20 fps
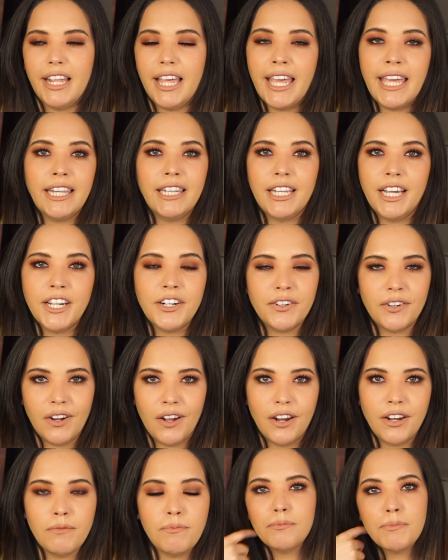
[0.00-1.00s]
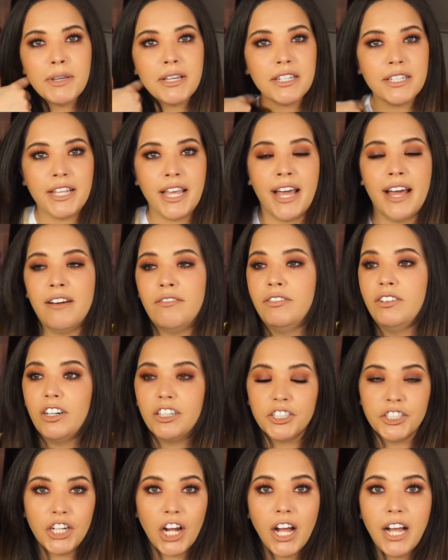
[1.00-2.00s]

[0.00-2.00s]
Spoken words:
a liner on because they have large